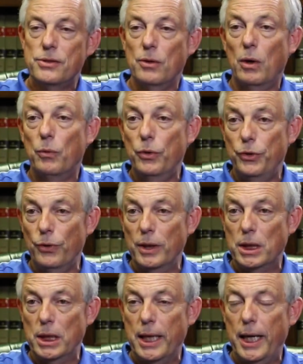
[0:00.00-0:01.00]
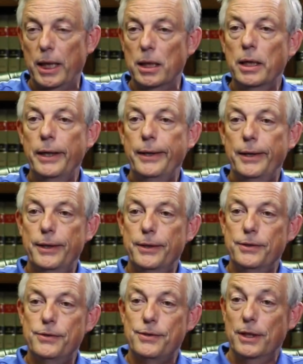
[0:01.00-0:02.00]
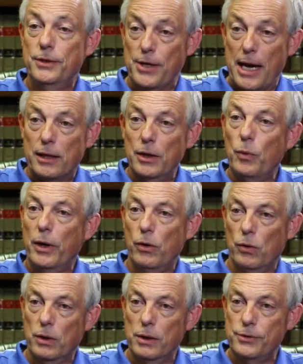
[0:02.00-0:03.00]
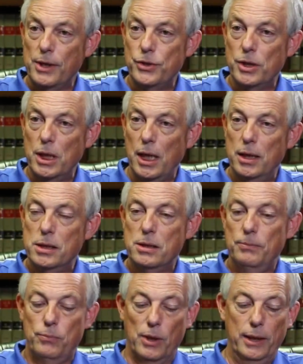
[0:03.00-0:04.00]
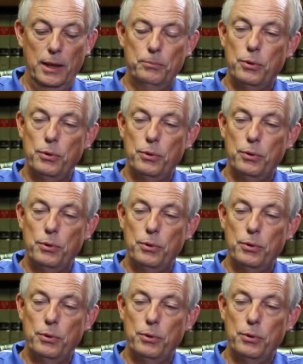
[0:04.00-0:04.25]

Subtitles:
So what we're doing today is exactly what our organization does, bringing